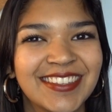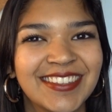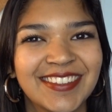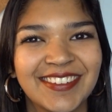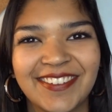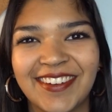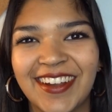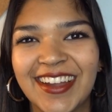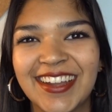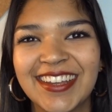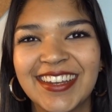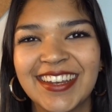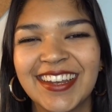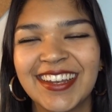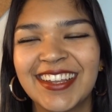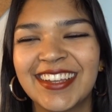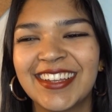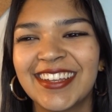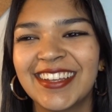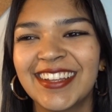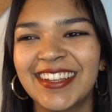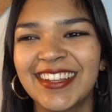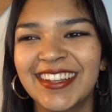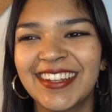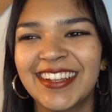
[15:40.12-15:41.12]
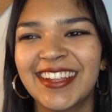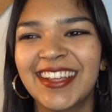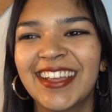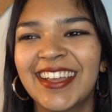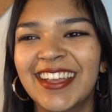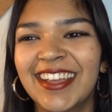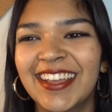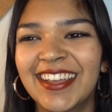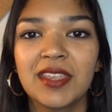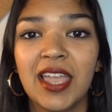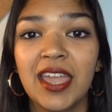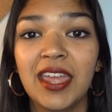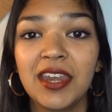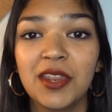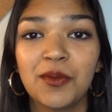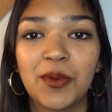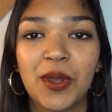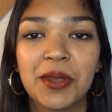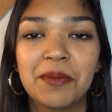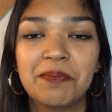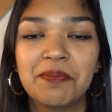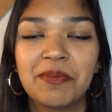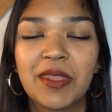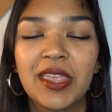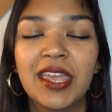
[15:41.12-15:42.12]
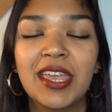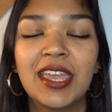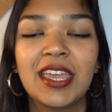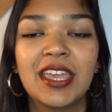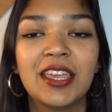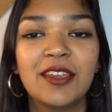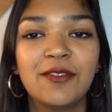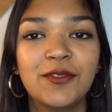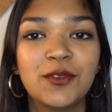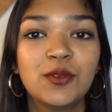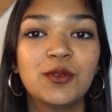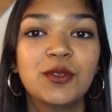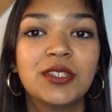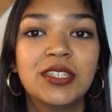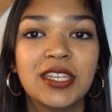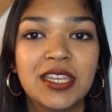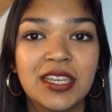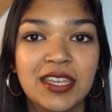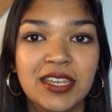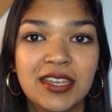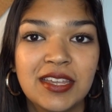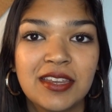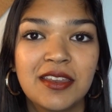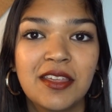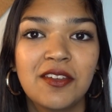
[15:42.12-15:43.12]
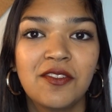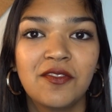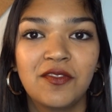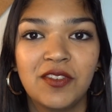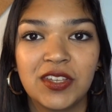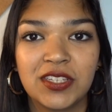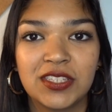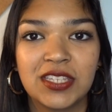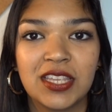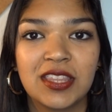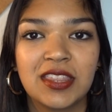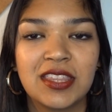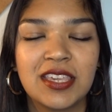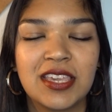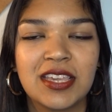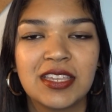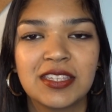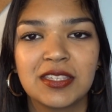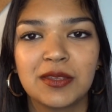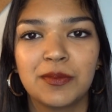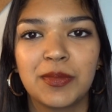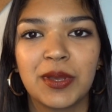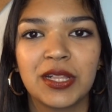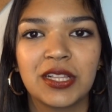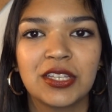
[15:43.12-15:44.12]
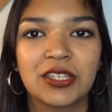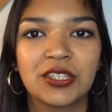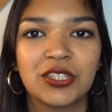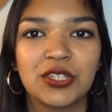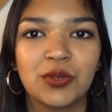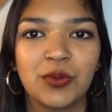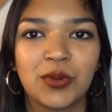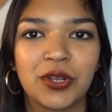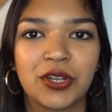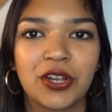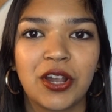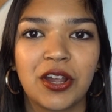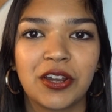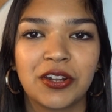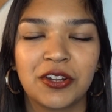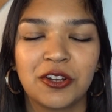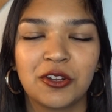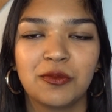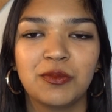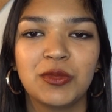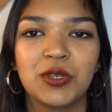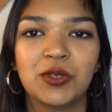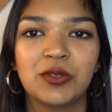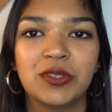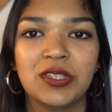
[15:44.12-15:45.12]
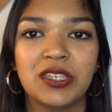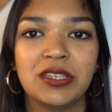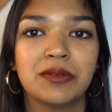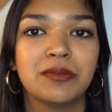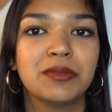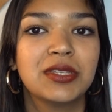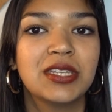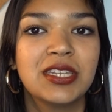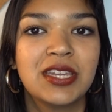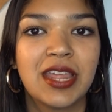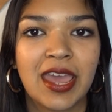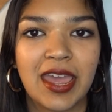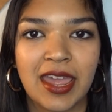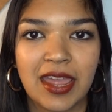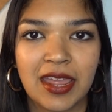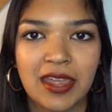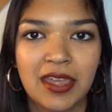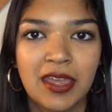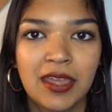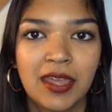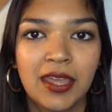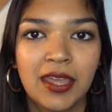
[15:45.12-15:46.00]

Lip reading: right? Anyway, if you did visit the Isabella Stewart Gardner Museum today,